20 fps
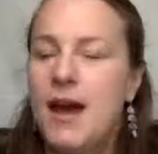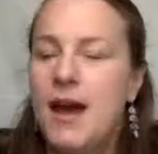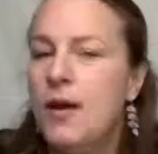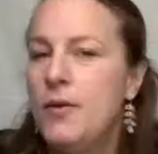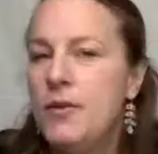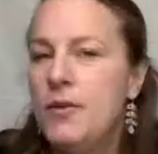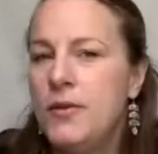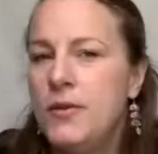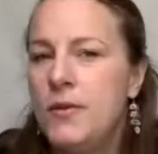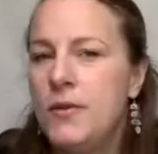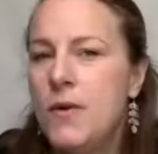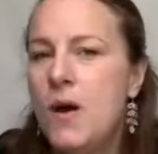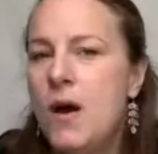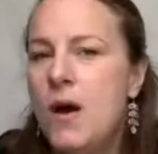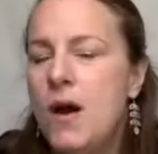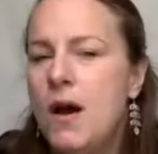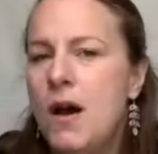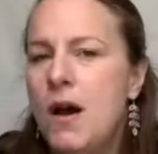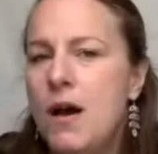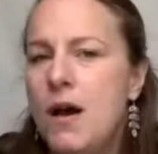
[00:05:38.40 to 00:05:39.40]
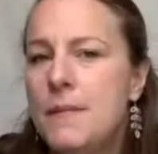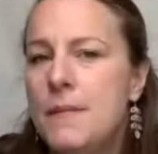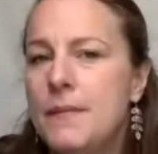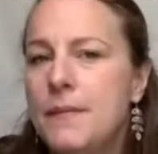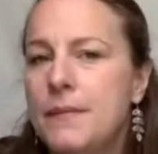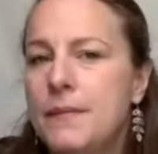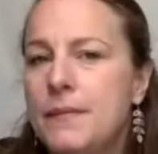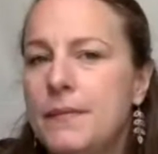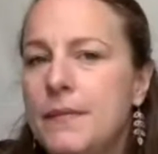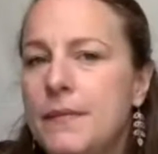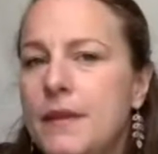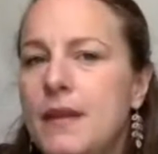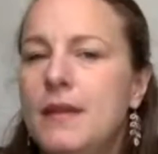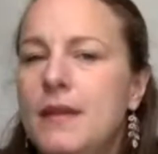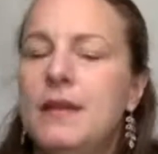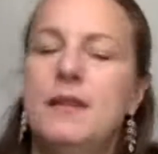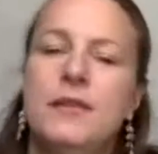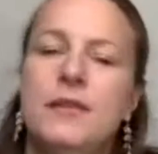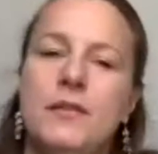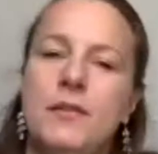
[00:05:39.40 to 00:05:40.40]
how you are
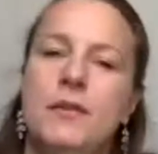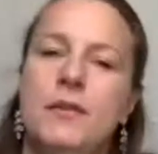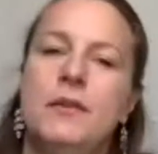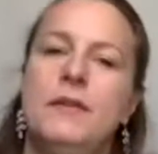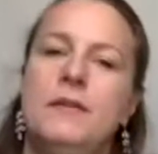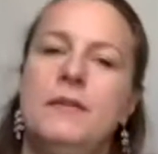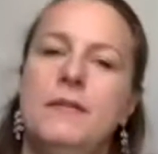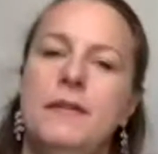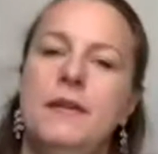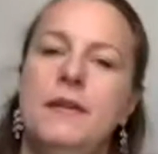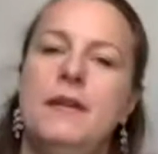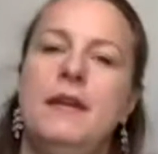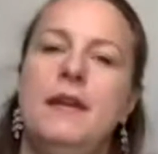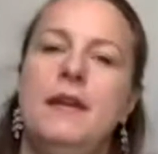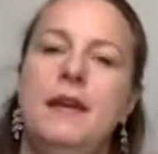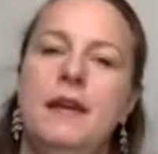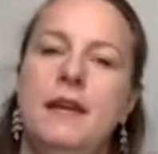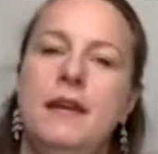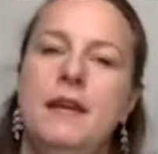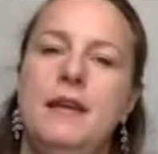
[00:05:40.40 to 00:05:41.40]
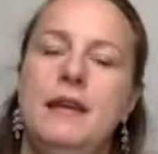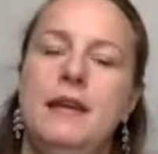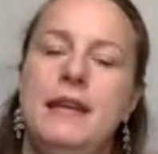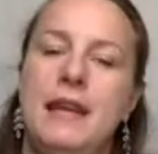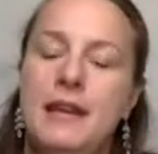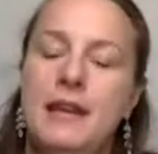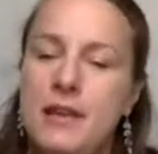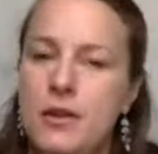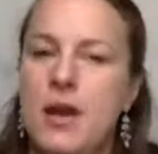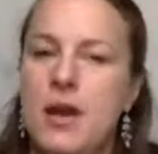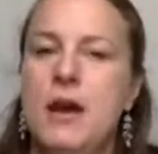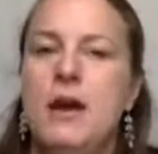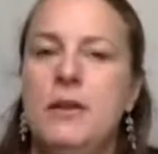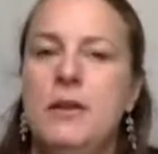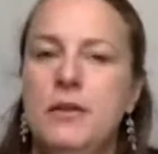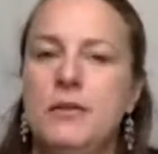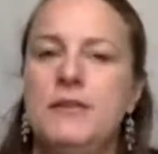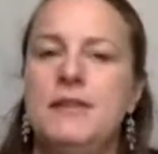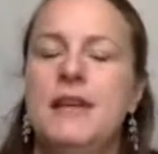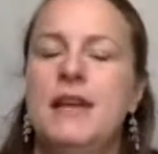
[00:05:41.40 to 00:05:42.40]
sort of getting
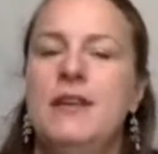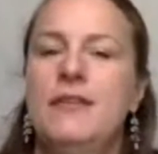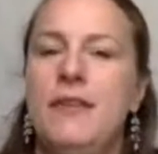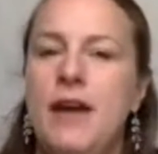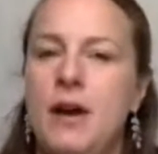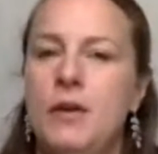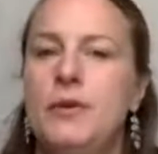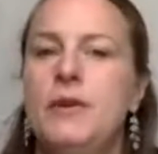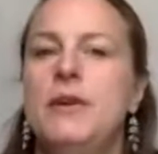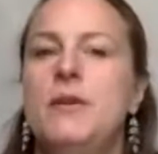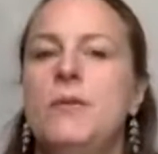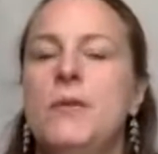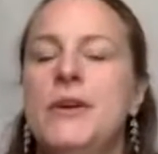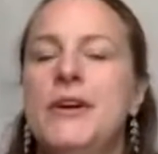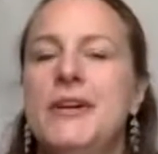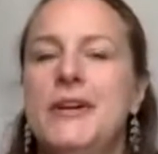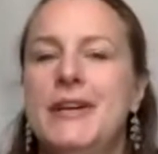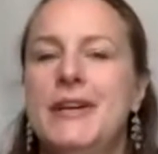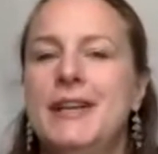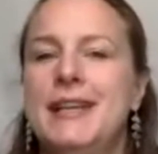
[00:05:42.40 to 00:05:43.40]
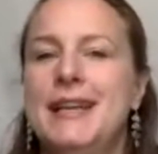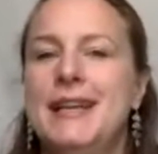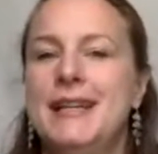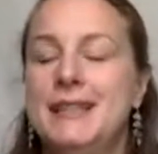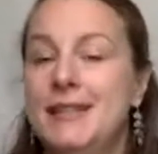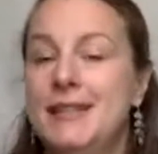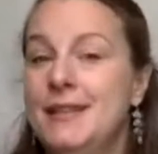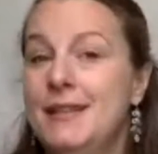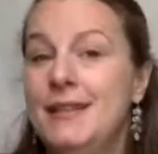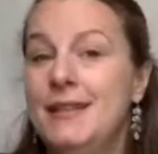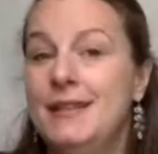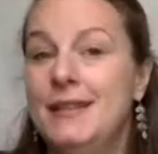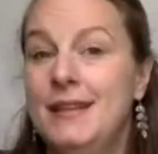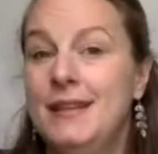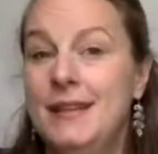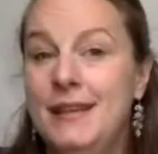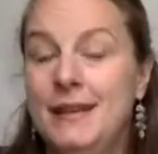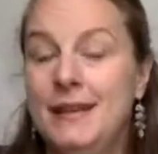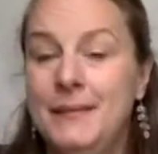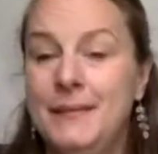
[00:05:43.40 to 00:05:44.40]
yourself out in the world as
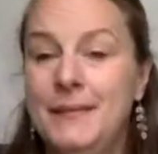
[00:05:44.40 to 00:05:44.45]
an